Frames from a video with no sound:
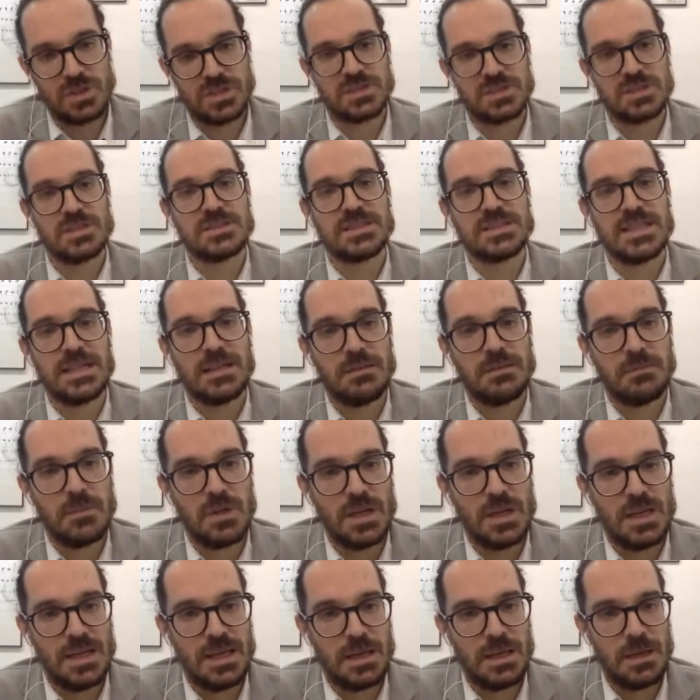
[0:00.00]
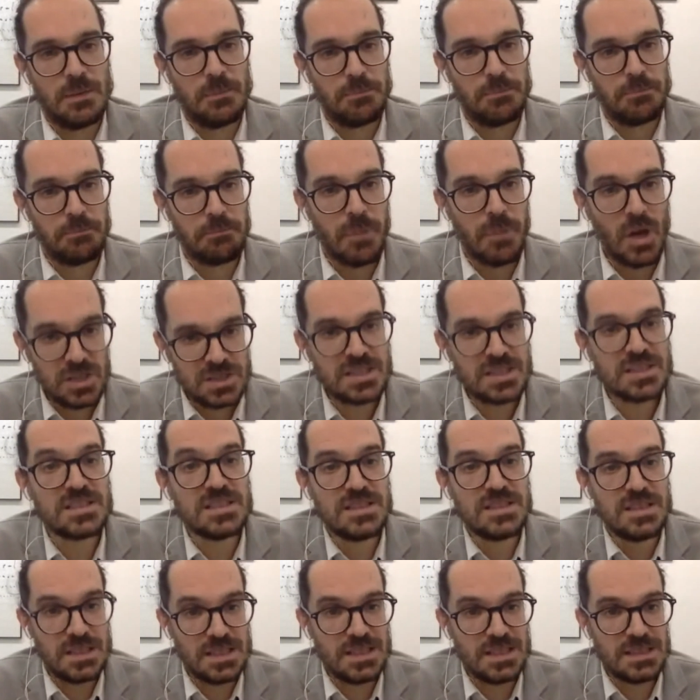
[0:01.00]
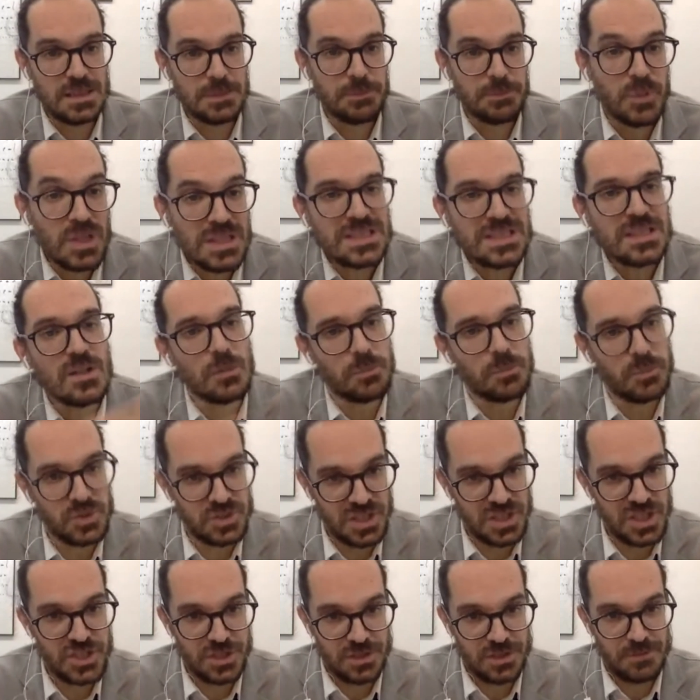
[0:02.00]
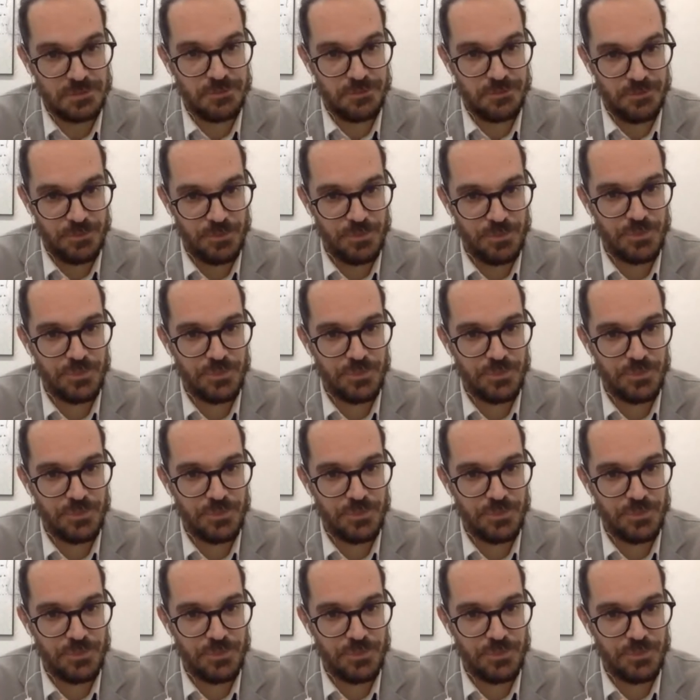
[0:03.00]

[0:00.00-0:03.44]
voices and voices in the political opposition.